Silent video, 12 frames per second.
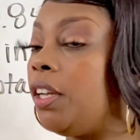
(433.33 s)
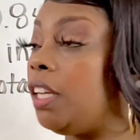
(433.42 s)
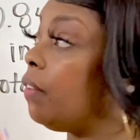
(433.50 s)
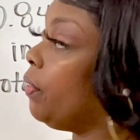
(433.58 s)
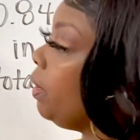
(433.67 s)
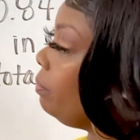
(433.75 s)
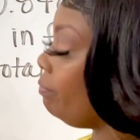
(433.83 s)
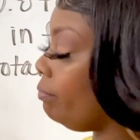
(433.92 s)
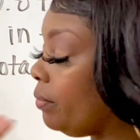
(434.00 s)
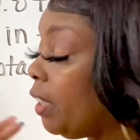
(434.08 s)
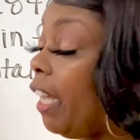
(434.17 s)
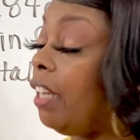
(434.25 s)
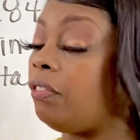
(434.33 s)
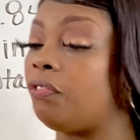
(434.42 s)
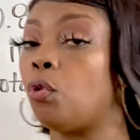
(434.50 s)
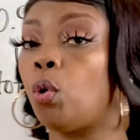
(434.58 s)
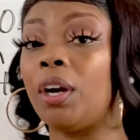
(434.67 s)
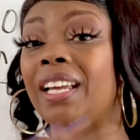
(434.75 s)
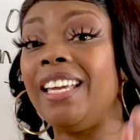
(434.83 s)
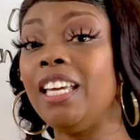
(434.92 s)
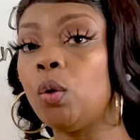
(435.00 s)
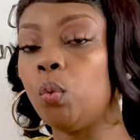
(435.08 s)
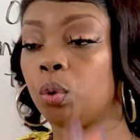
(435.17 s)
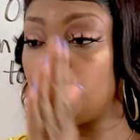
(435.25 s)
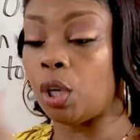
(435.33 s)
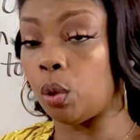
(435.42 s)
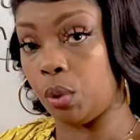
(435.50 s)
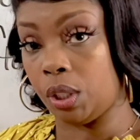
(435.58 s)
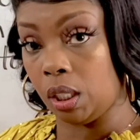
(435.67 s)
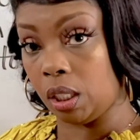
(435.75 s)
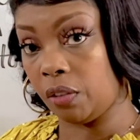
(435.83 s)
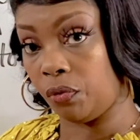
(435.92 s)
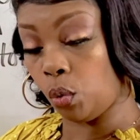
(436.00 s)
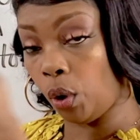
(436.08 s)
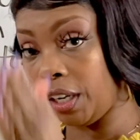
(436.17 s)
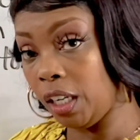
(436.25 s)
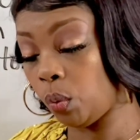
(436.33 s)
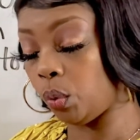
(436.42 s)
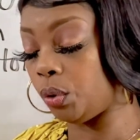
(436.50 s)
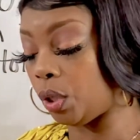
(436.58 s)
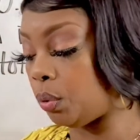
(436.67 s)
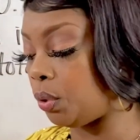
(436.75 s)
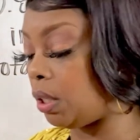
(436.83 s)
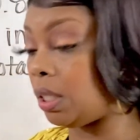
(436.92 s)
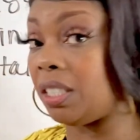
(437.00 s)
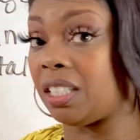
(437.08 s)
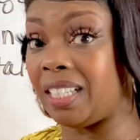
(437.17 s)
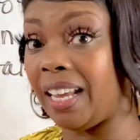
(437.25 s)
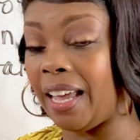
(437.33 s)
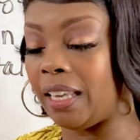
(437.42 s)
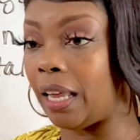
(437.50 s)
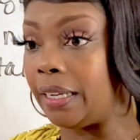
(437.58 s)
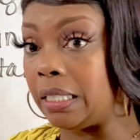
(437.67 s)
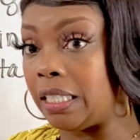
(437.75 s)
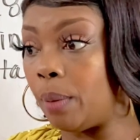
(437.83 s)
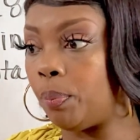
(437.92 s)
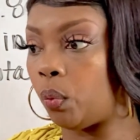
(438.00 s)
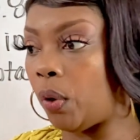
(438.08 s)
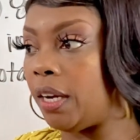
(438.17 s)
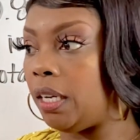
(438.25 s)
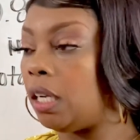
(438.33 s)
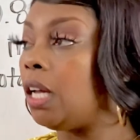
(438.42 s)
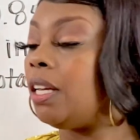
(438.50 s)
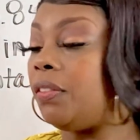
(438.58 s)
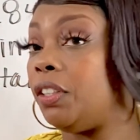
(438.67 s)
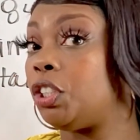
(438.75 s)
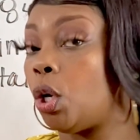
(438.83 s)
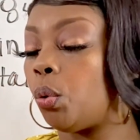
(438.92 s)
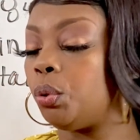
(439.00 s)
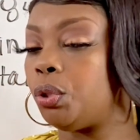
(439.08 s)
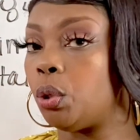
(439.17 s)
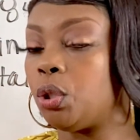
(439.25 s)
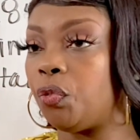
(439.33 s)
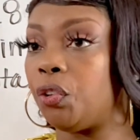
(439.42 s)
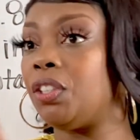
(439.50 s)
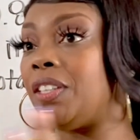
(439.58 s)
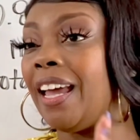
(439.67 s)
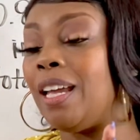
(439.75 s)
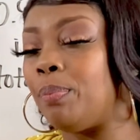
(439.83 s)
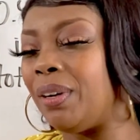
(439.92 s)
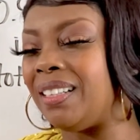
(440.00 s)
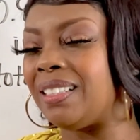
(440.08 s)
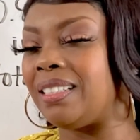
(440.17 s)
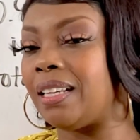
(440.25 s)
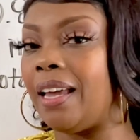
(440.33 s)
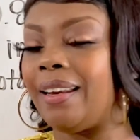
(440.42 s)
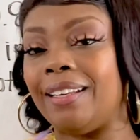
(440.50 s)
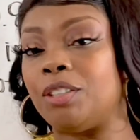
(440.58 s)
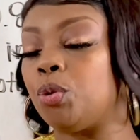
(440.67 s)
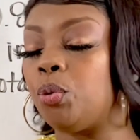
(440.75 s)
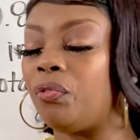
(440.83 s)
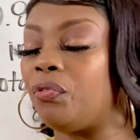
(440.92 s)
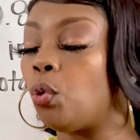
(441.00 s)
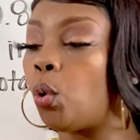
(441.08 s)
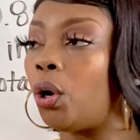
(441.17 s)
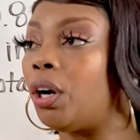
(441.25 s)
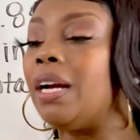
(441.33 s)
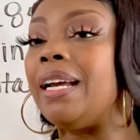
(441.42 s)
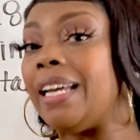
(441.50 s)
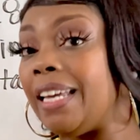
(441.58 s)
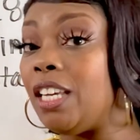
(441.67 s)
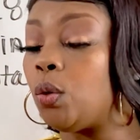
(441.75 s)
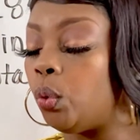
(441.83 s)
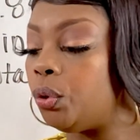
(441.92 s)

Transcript: to give it in 4 equal doses instead, like separating the total dose for the day, but instead into 4 equal